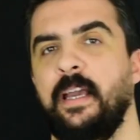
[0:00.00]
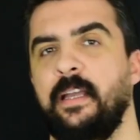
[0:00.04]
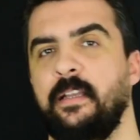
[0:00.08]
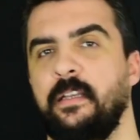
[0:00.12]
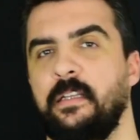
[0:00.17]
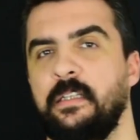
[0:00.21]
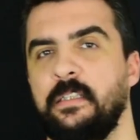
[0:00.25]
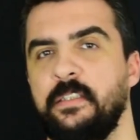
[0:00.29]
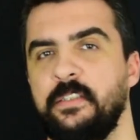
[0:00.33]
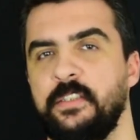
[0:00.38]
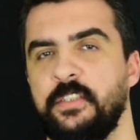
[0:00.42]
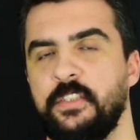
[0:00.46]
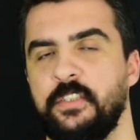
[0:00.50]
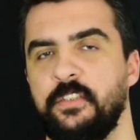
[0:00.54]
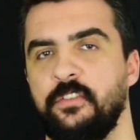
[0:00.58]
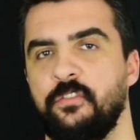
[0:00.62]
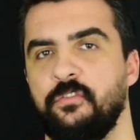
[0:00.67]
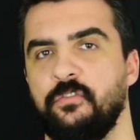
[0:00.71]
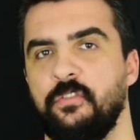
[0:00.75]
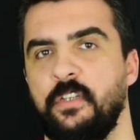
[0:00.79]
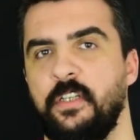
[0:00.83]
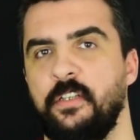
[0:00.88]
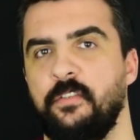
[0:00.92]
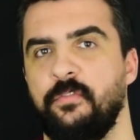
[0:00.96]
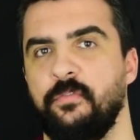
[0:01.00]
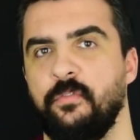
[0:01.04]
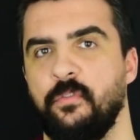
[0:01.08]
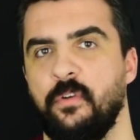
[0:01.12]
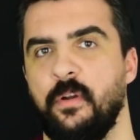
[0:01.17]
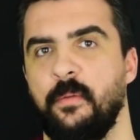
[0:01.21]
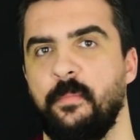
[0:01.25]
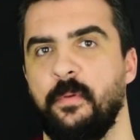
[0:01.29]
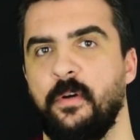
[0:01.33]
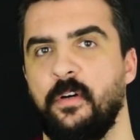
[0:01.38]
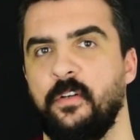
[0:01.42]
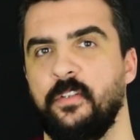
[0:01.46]
and concentrate
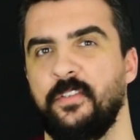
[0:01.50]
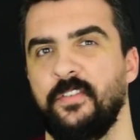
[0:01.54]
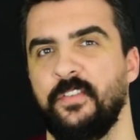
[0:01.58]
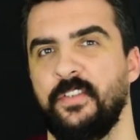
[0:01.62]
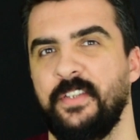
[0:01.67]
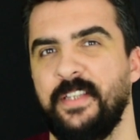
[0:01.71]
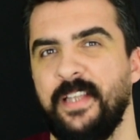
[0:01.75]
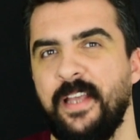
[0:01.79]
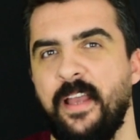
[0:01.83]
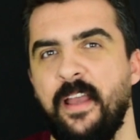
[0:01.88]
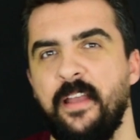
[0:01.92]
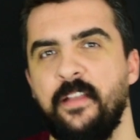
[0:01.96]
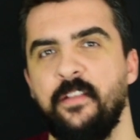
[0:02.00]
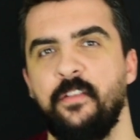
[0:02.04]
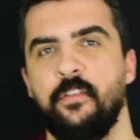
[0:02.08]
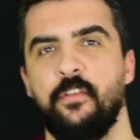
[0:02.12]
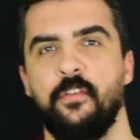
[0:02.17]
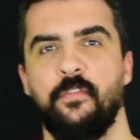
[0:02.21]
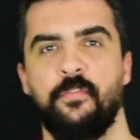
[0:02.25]
for about 10